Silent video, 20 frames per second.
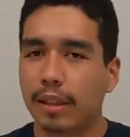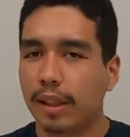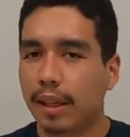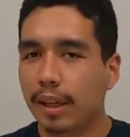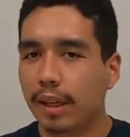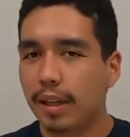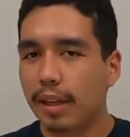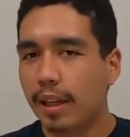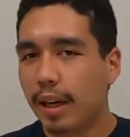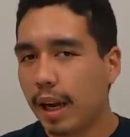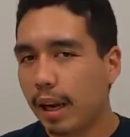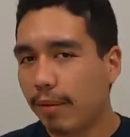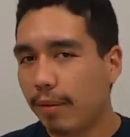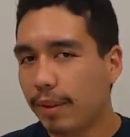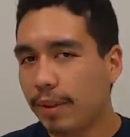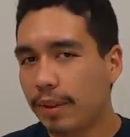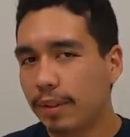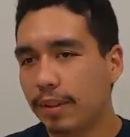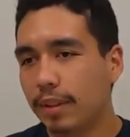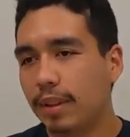They are
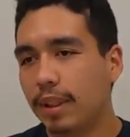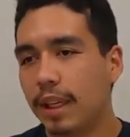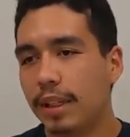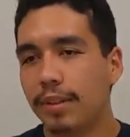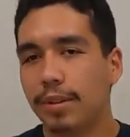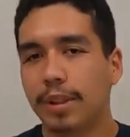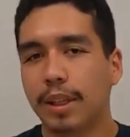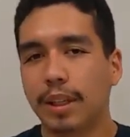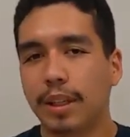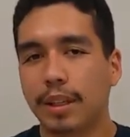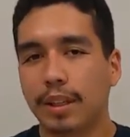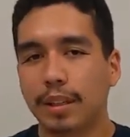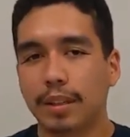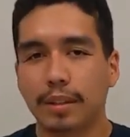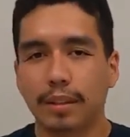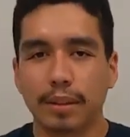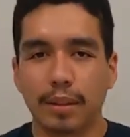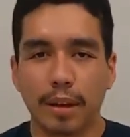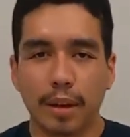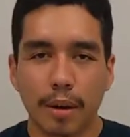habits that you
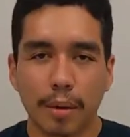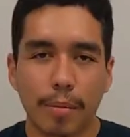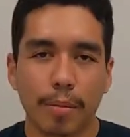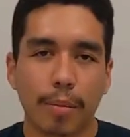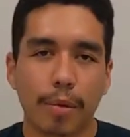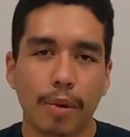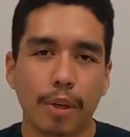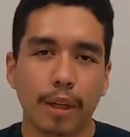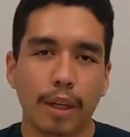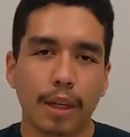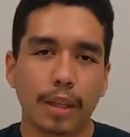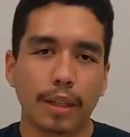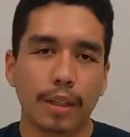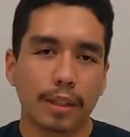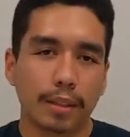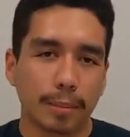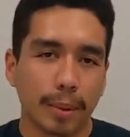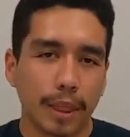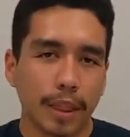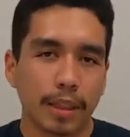can work
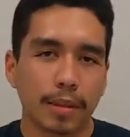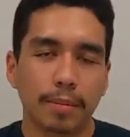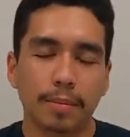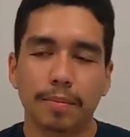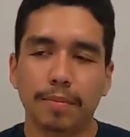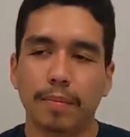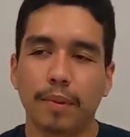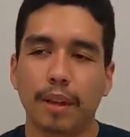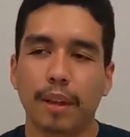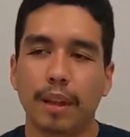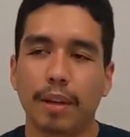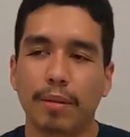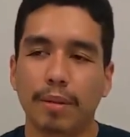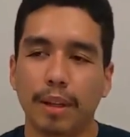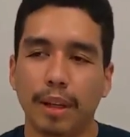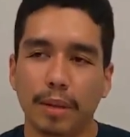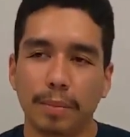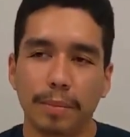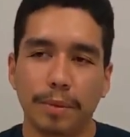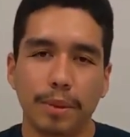on and develop that
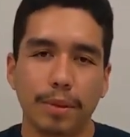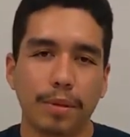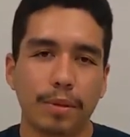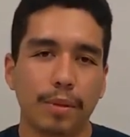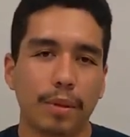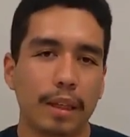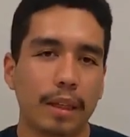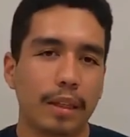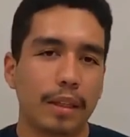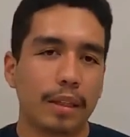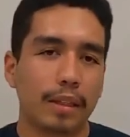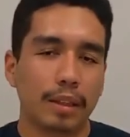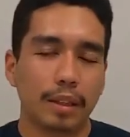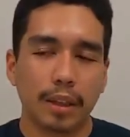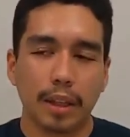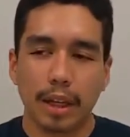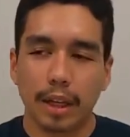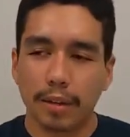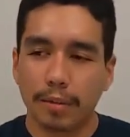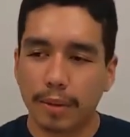will help you in
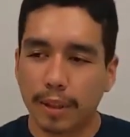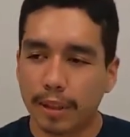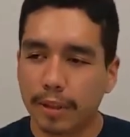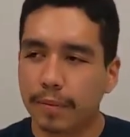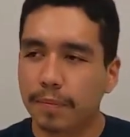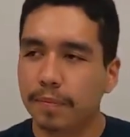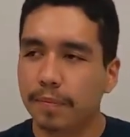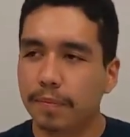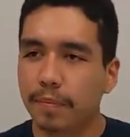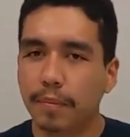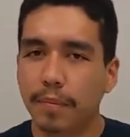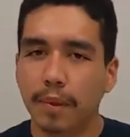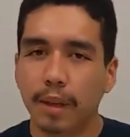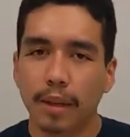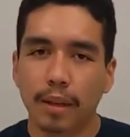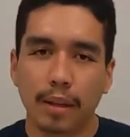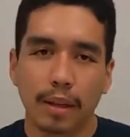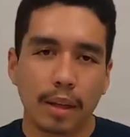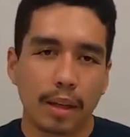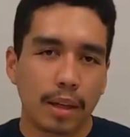the long run.
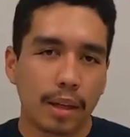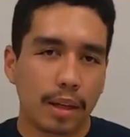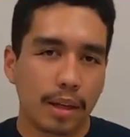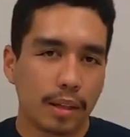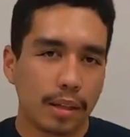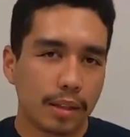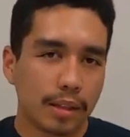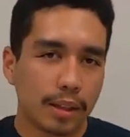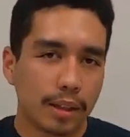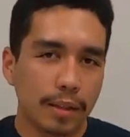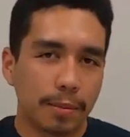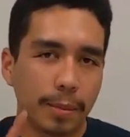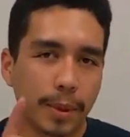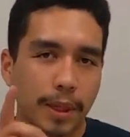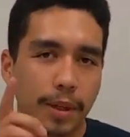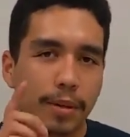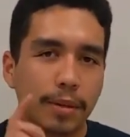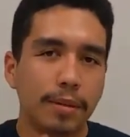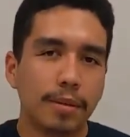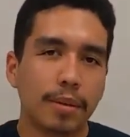And in this
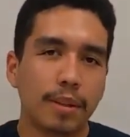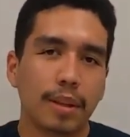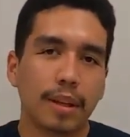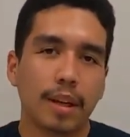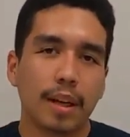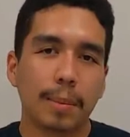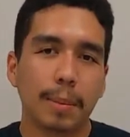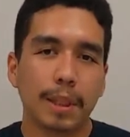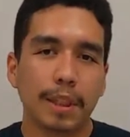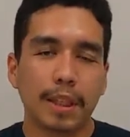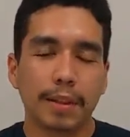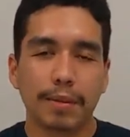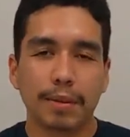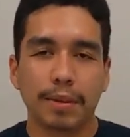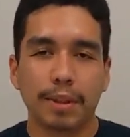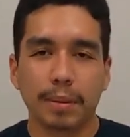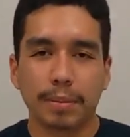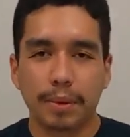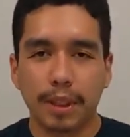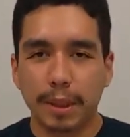video, I'm going to give
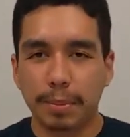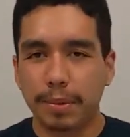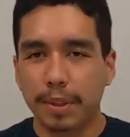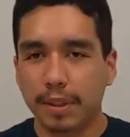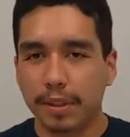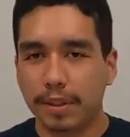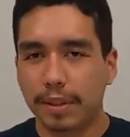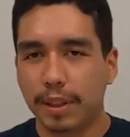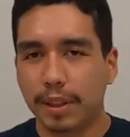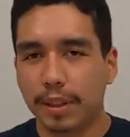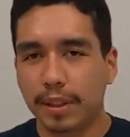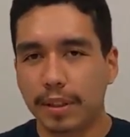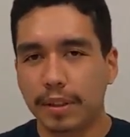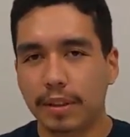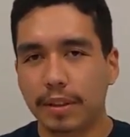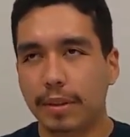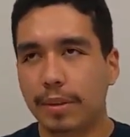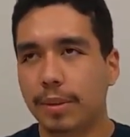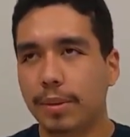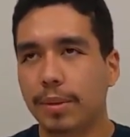you some tips and
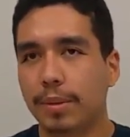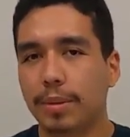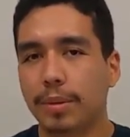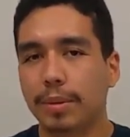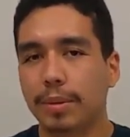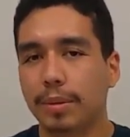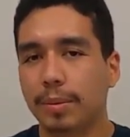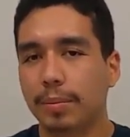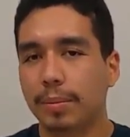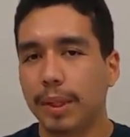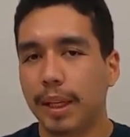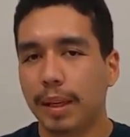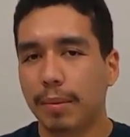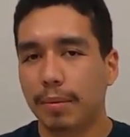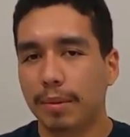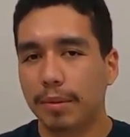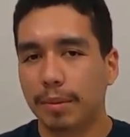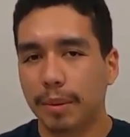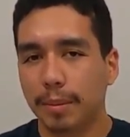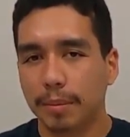tricks to be
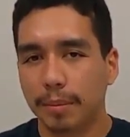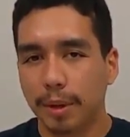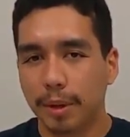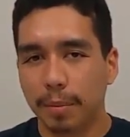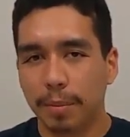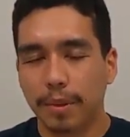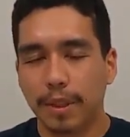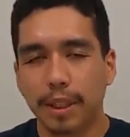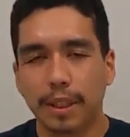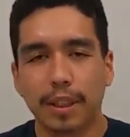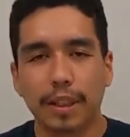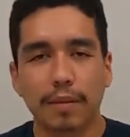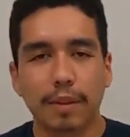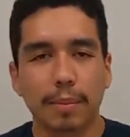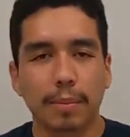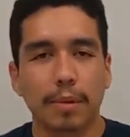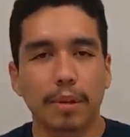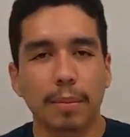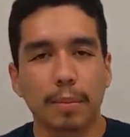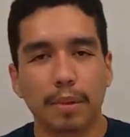able to be more
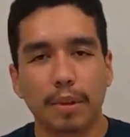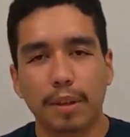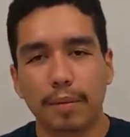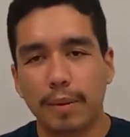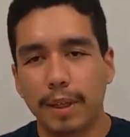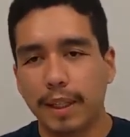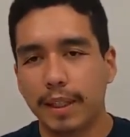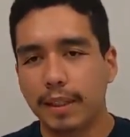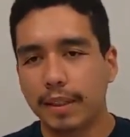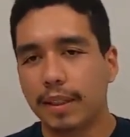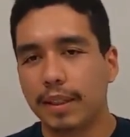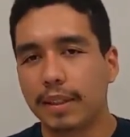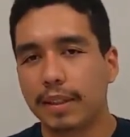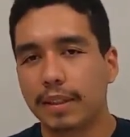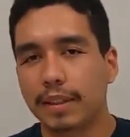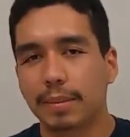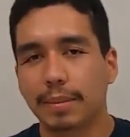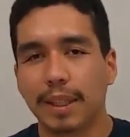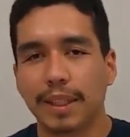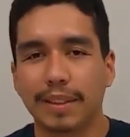productive and more motivated
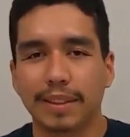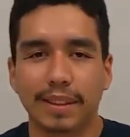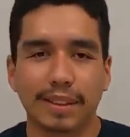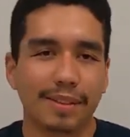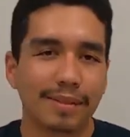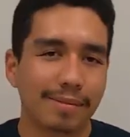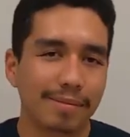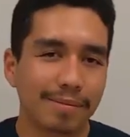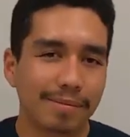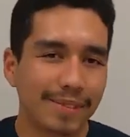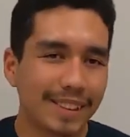this semester.